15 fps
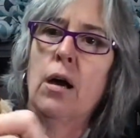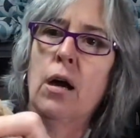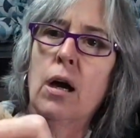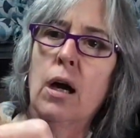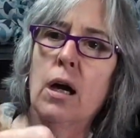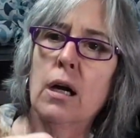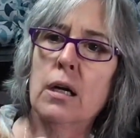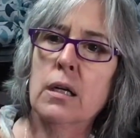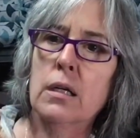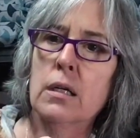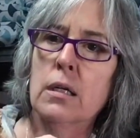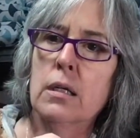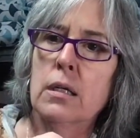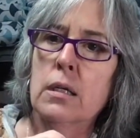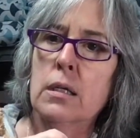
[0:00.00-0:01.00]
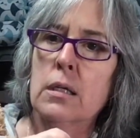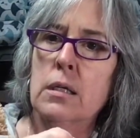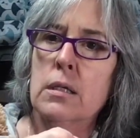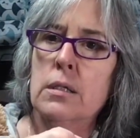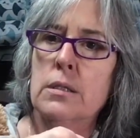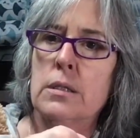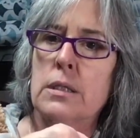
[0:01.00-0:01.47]
R
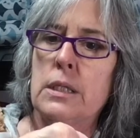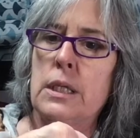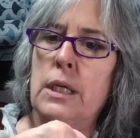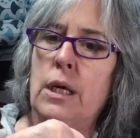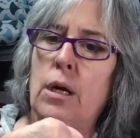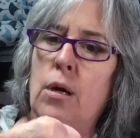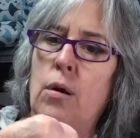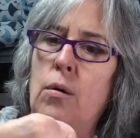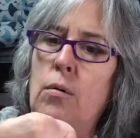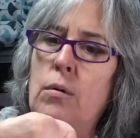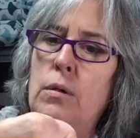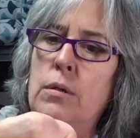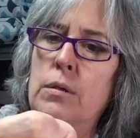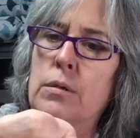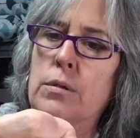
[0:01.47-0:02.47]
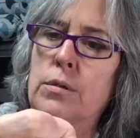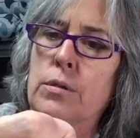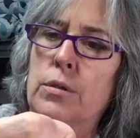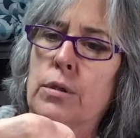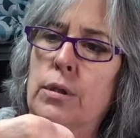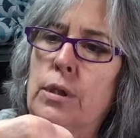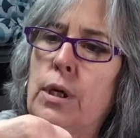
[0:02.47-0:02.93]
C O,
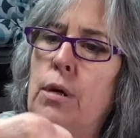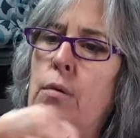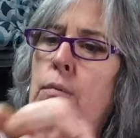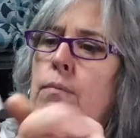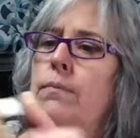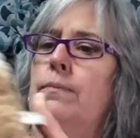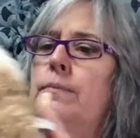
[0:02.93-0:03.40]
Circo.